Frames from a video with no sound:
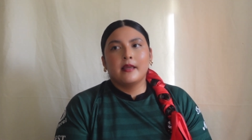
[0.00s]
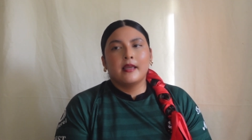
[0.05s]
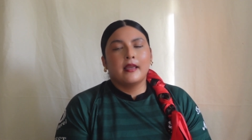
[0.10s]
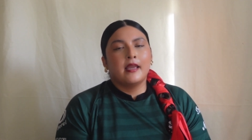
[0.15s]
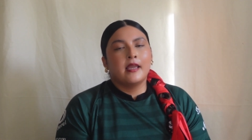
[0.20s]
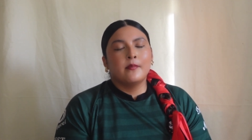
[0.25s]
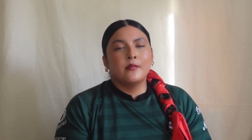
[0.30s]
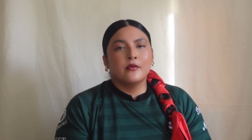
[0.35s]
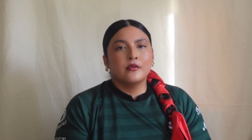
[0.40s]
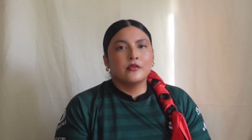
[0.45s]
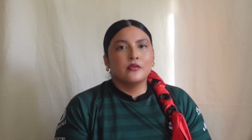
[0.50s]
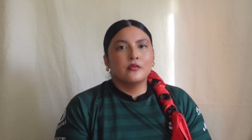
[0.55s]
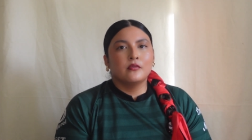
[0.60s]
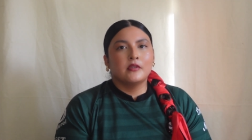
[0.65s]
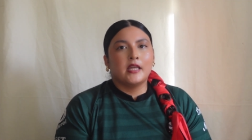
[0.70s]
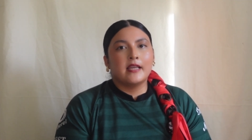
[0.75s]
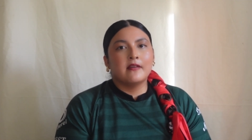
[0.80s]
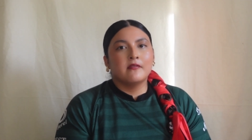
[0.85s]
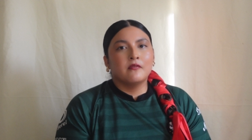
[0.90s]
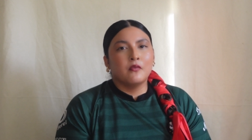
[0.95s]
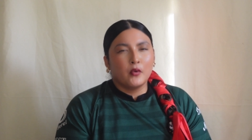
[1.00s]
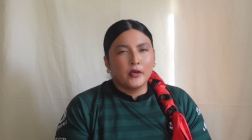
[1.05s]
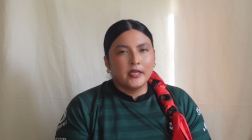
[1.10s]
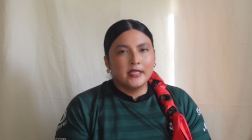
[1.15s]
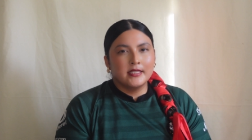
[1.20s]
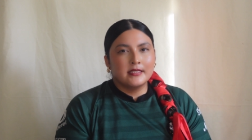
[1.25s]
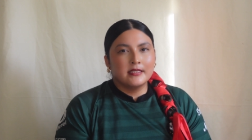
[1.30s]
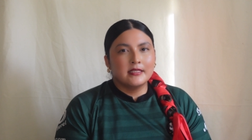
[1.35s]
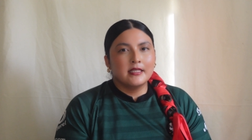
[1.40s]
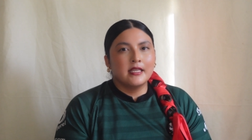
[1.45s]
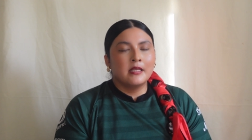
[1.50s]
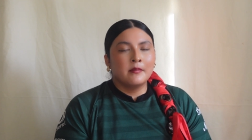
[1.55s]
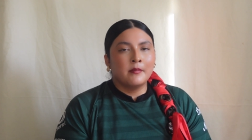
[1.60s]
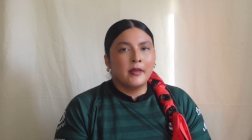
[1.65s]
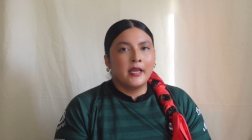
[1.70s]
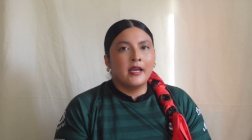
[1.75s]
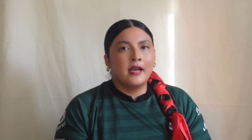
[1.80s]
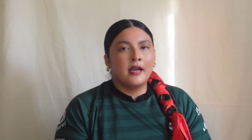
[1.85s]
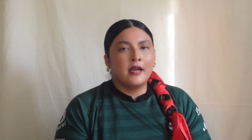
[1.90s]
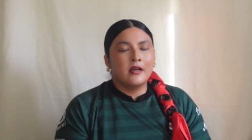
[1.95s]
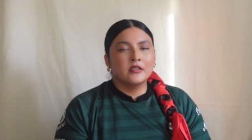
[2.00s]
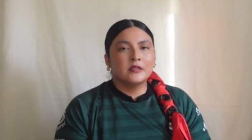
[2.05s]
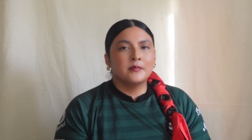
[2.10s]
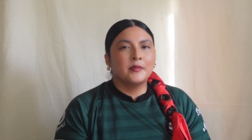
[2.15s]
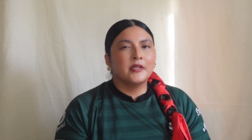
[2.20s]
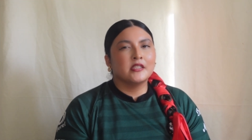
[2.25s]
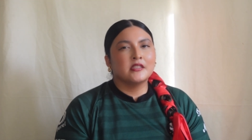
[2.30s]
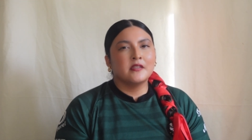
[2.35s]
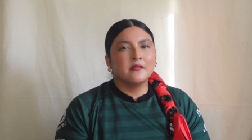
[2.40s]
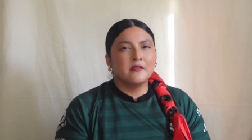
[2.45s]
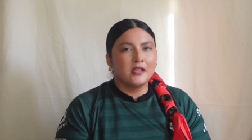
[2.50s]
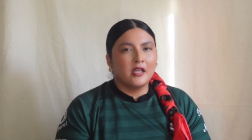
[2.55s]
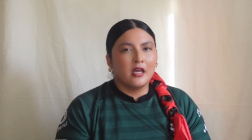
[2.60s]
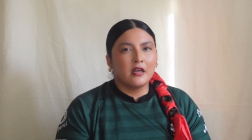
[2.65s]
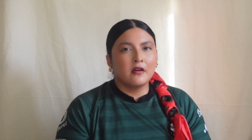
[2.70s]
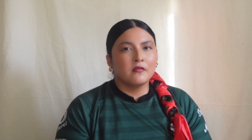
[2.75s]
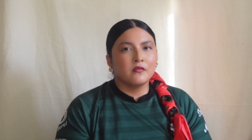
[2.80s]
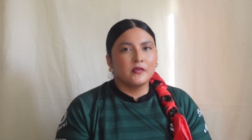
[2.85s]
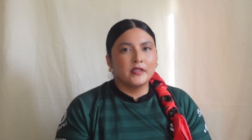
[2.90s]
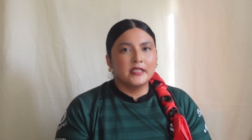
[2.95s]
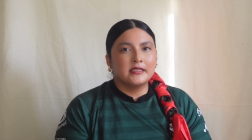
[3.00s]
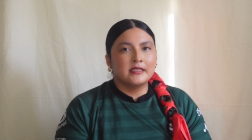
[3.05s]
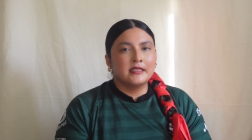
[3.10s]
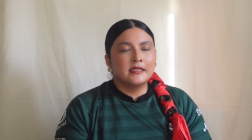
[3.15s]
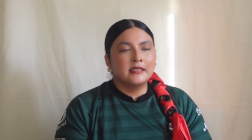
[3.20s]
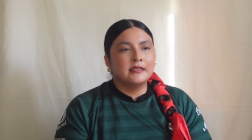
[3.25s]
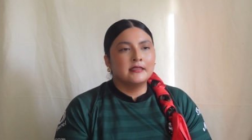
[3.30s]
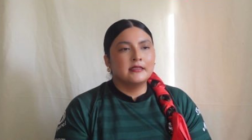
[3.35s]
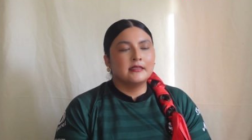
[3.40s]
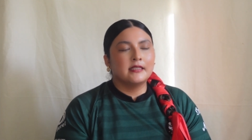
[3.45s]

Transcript: able to like voice in my house because of a lot of reasons,